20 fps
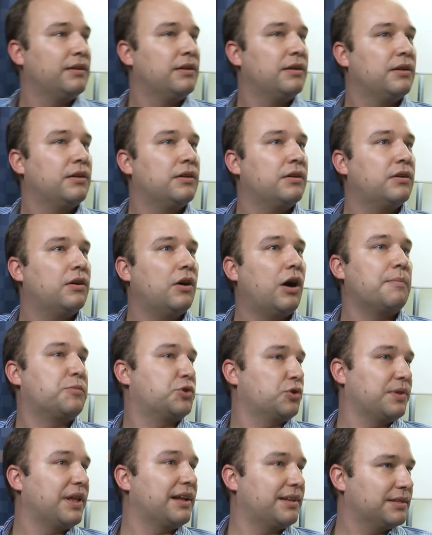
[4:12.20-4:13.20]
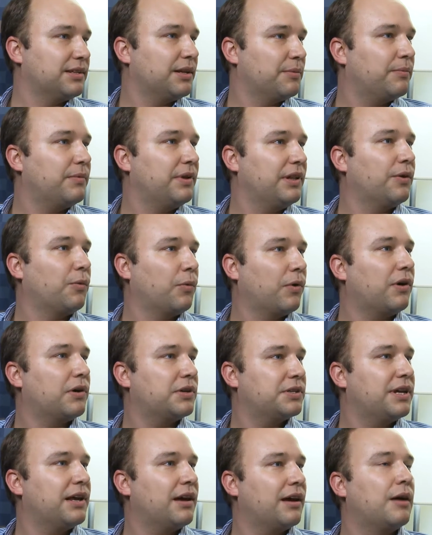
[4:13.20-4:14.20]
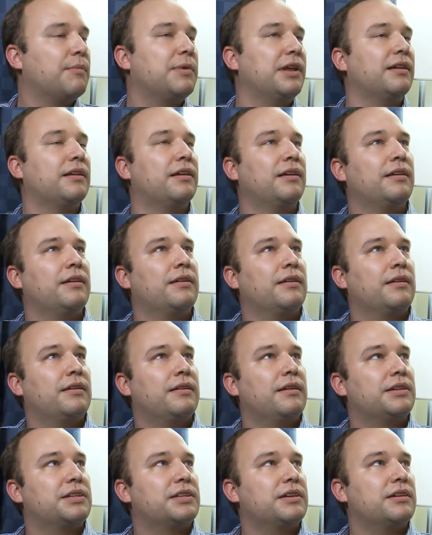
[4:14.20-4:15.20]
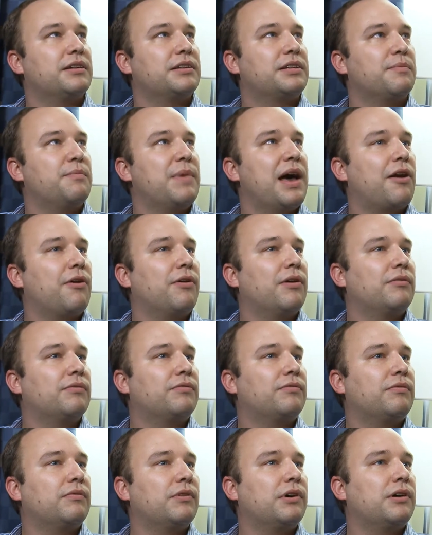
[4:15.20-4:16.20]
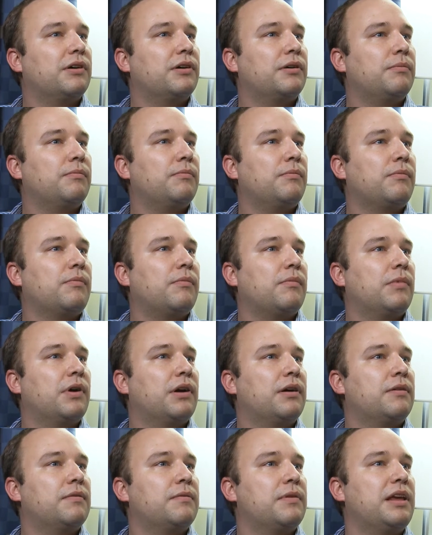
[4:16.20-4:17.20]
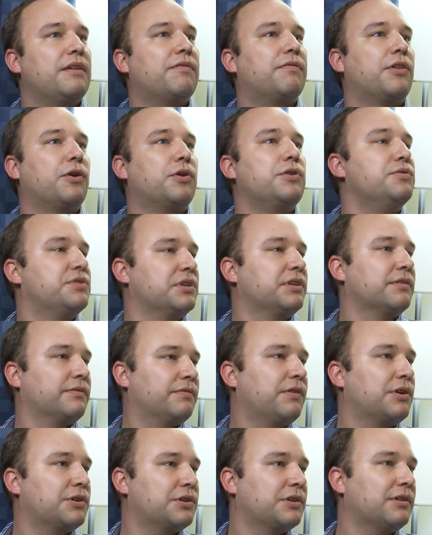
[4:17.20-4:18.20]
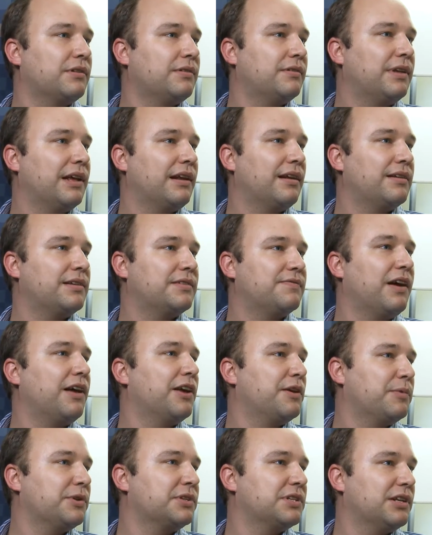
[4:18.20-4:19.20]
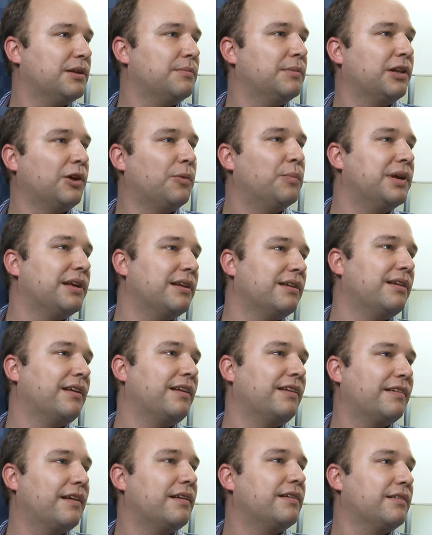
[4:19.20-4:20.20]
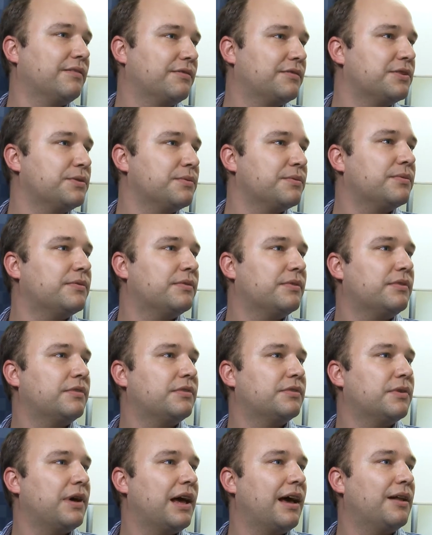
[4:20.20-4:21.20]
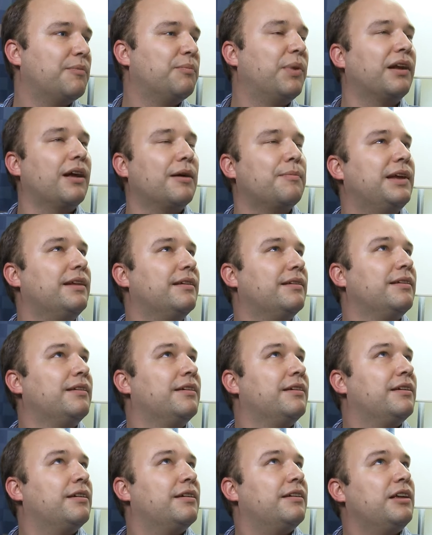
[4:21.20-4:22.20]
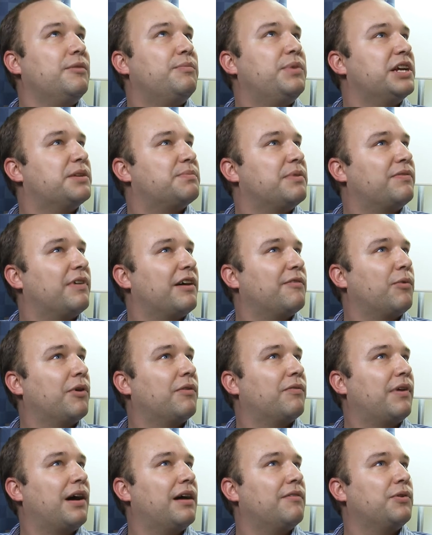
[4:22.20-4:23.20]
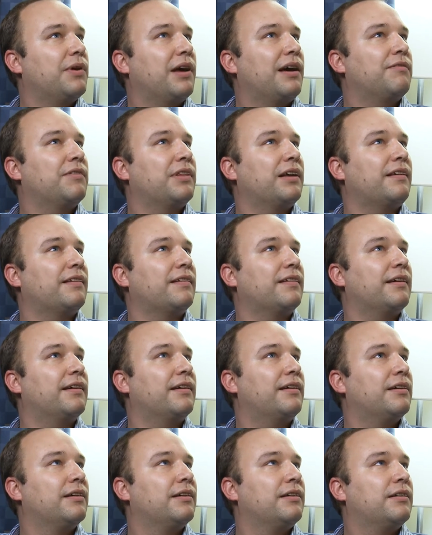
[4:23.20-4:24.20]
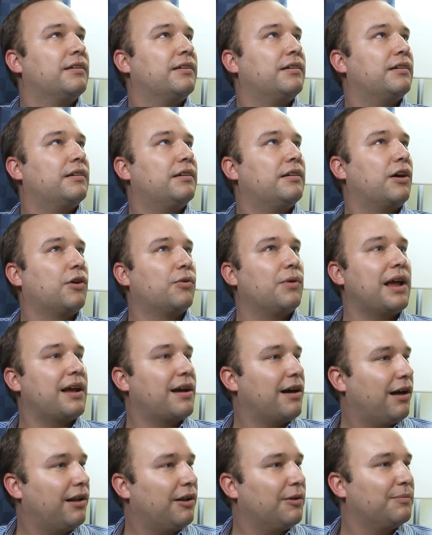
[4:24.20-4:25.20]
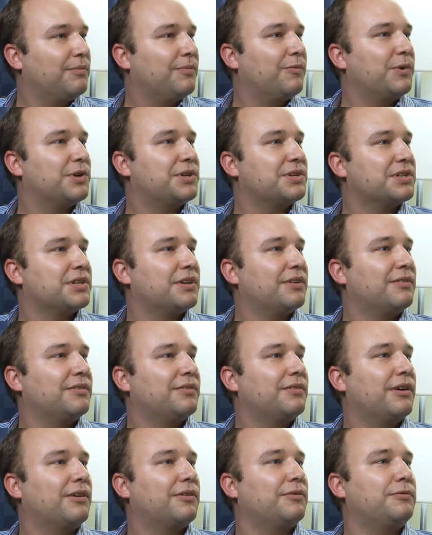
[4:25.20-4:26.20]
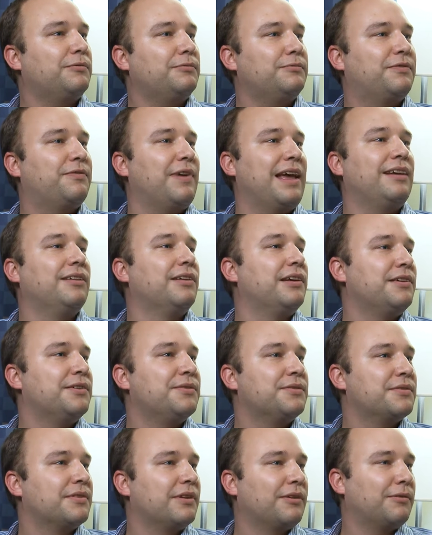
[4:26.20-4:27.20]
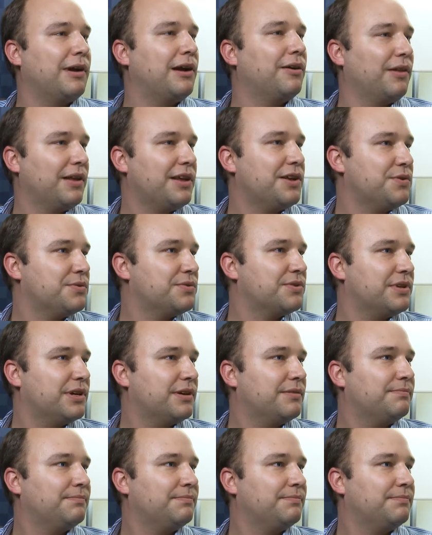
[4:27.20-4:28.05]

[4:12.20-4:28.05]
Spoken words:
Yeah. I'm sure that's in the works, yeah. I mean, it's a matter of if they're using the function, then it's valuable to them and there'll be an incentive to add. But I mean, in PHP 5.5, you have things like array column, which is a rarely used